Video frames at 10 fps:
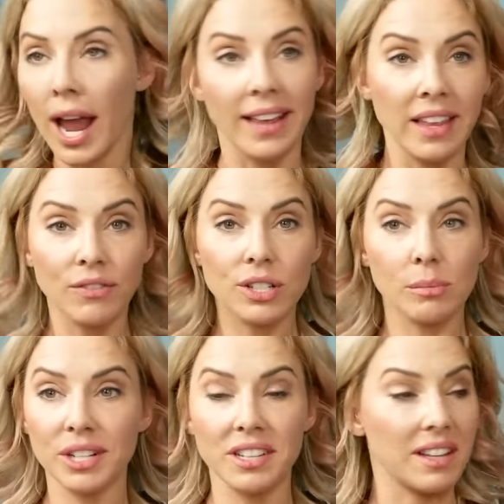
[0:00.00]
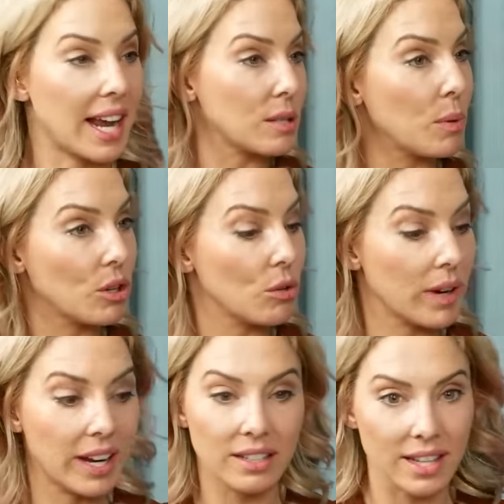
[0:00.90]
And then for some reason, the next book you
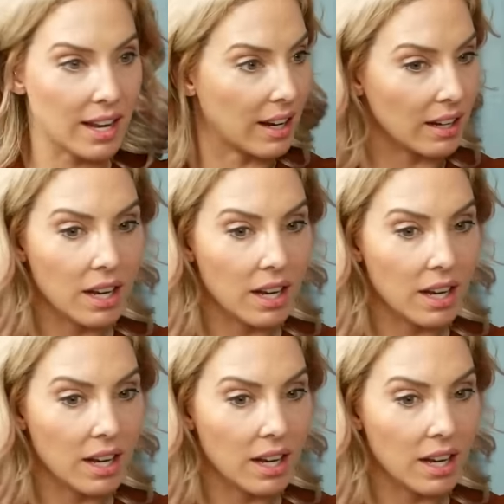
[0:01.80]
read, it's in it.